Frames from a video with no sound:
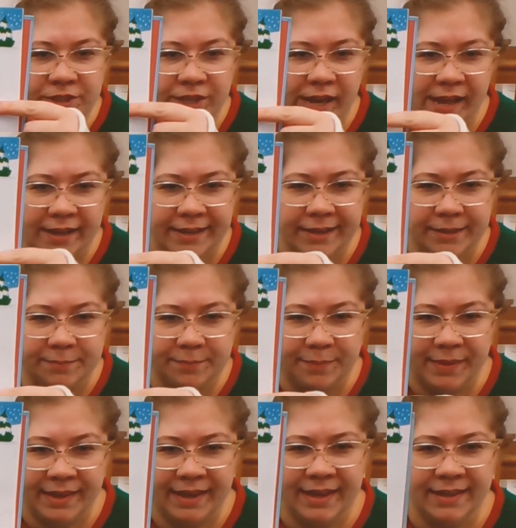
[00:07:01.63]
jacket,
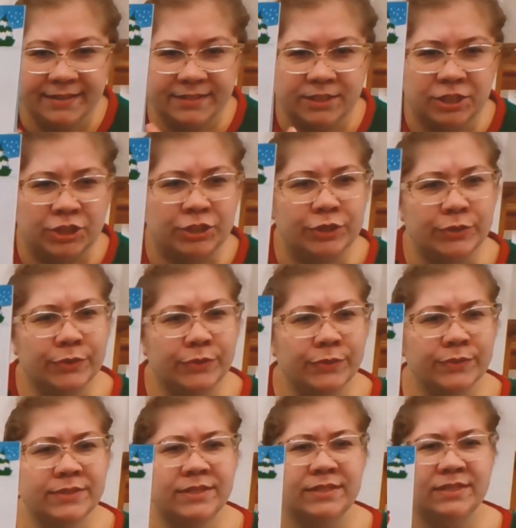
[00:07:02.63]
pants,
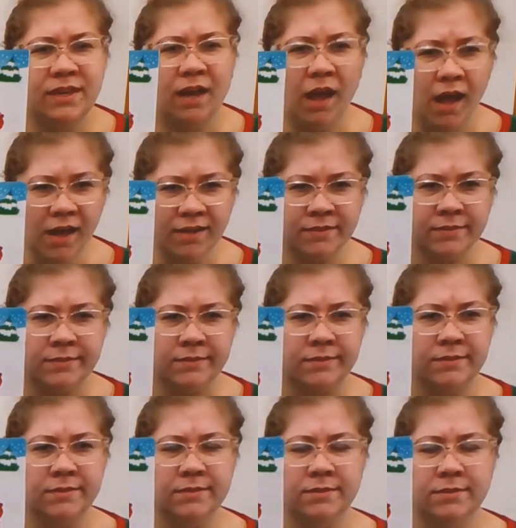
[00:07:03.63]
shoes,
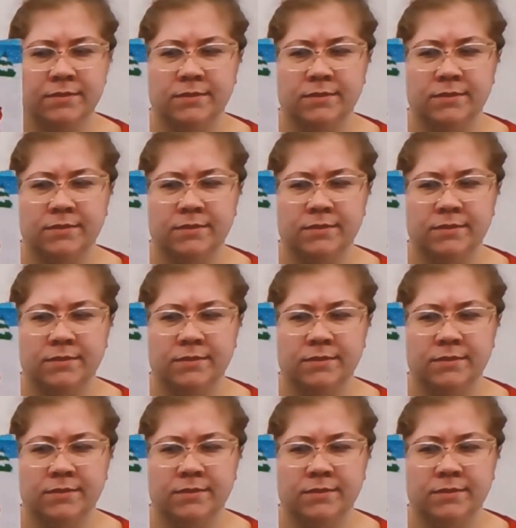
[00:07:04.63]
socks.